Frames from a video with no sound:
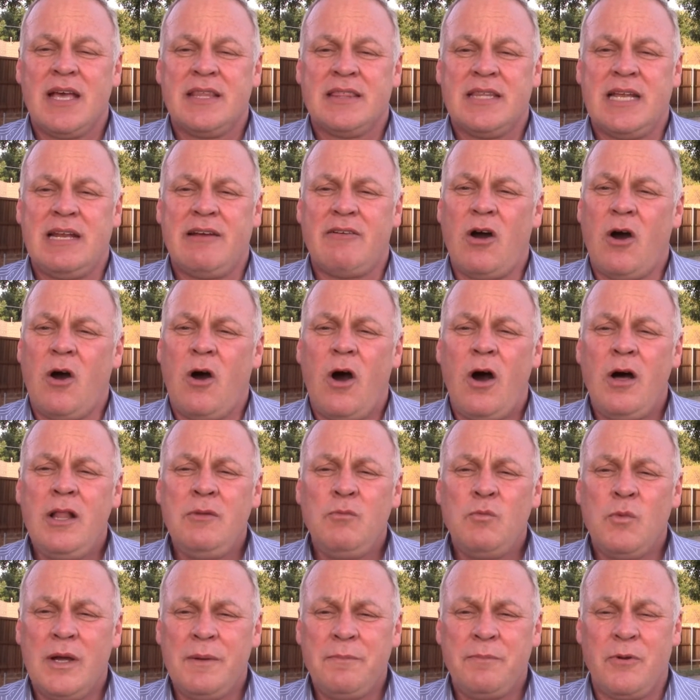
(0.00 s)
that all
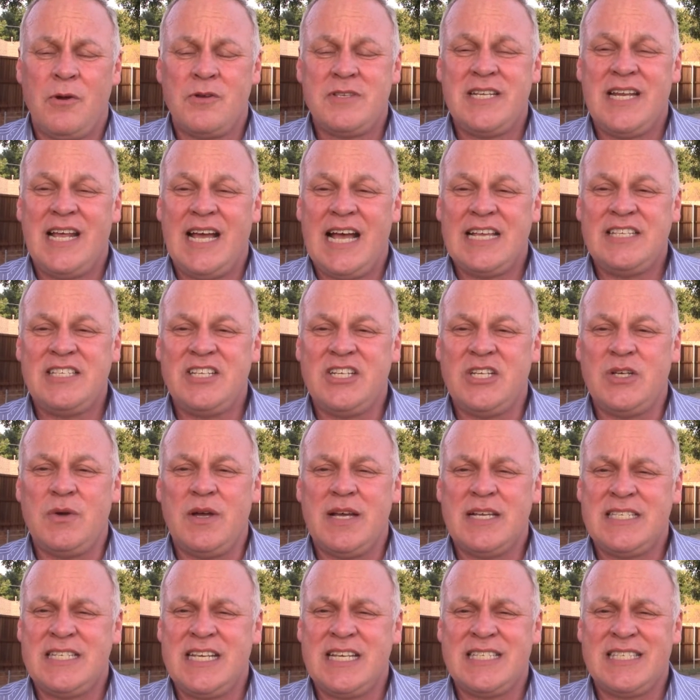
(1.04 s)
one person has to do
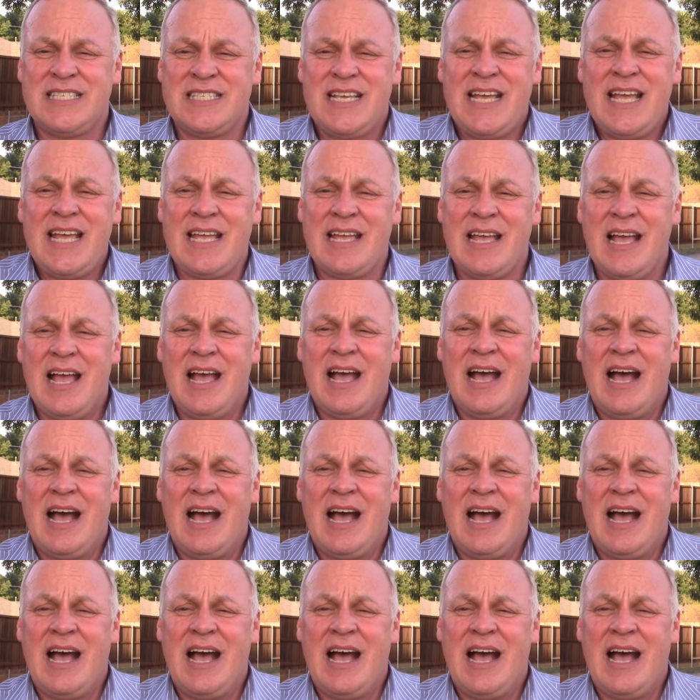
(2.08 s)
is just say,